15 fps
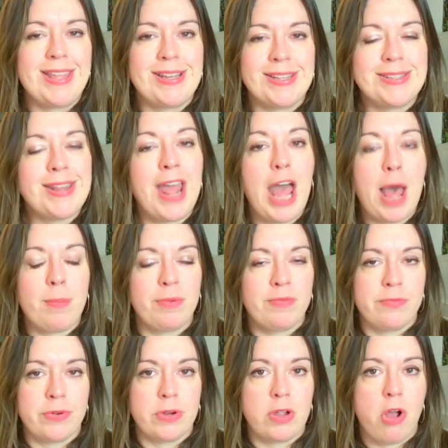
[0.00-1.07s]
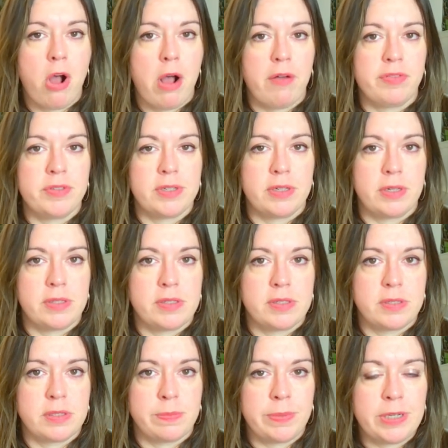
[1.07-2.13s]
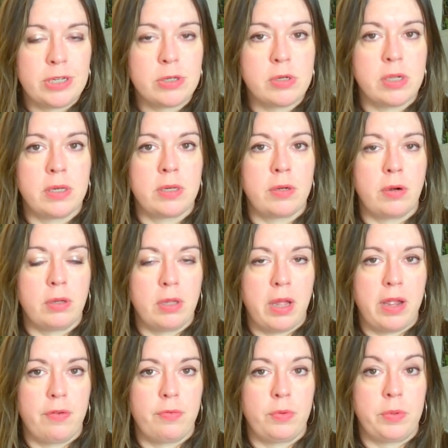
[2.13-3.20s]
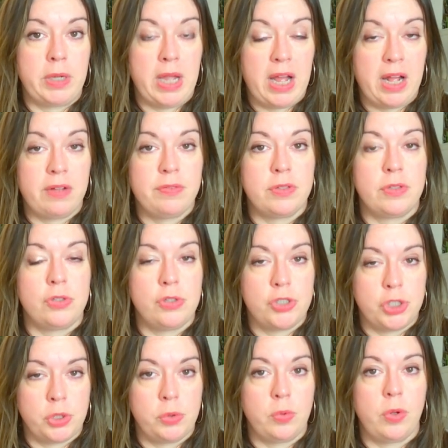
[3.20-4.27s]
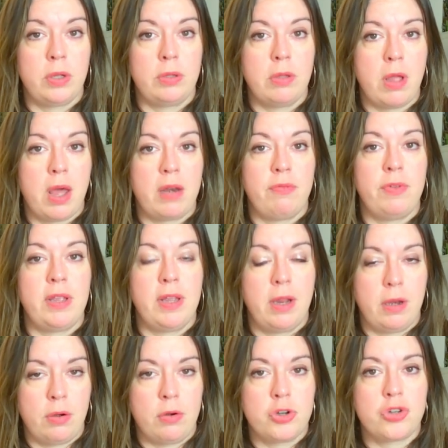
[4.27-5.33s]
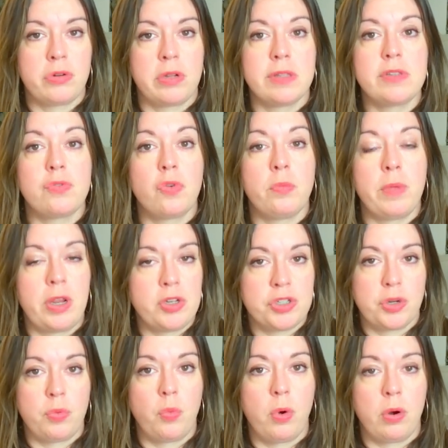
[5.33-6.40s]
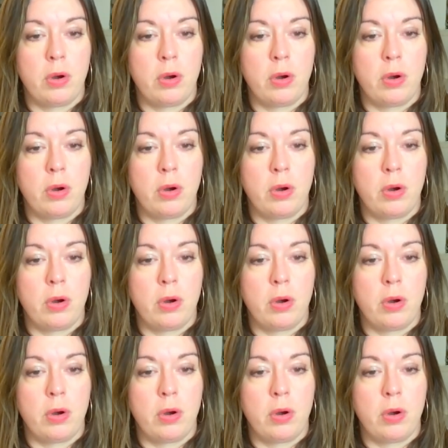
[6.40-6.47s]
It doesn't happen very often. It's this period in our life where we have to do a lot of inner transformation